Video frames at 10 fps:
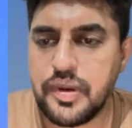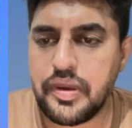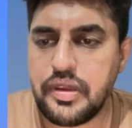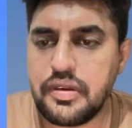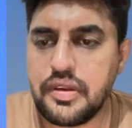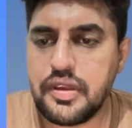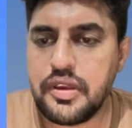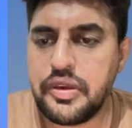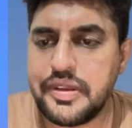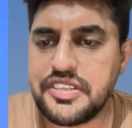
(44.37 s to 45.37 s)
Okay,
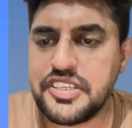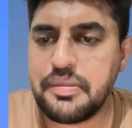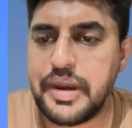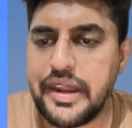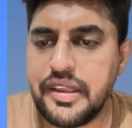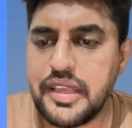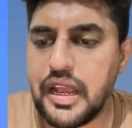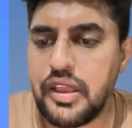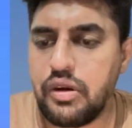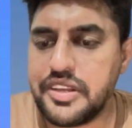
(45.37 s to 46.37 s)
you can see the branding
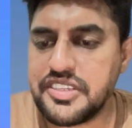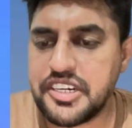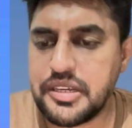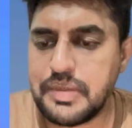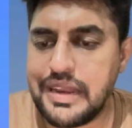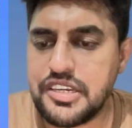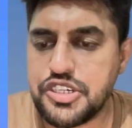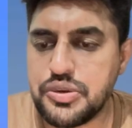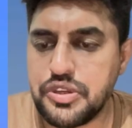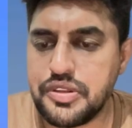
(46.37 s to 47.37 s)
I already set up. I'll
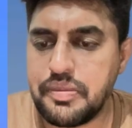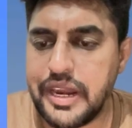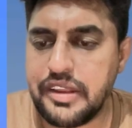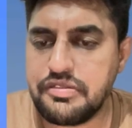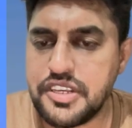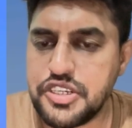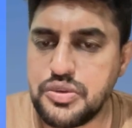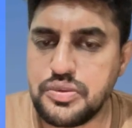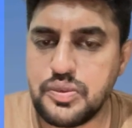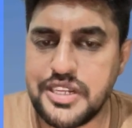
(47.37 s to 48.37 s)
just show you the branding first.
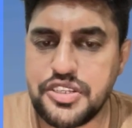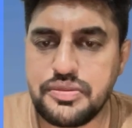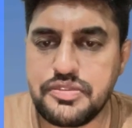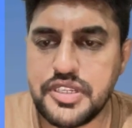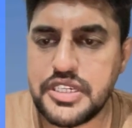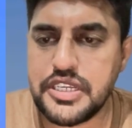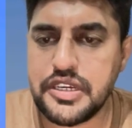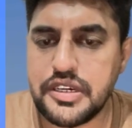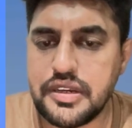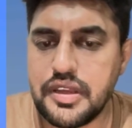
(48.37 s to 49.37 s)
You once you visit
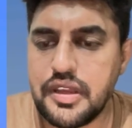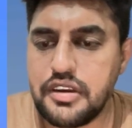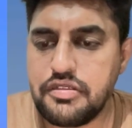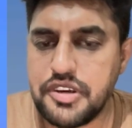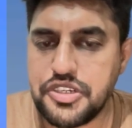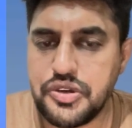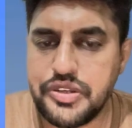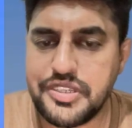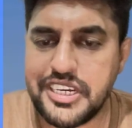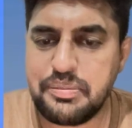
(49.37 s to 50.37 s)
here, first you need
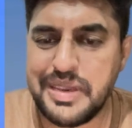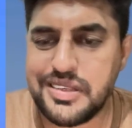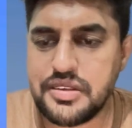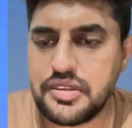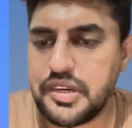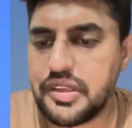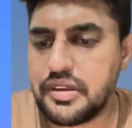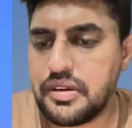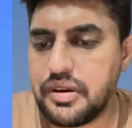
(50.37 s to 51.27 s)
to set a basic setting.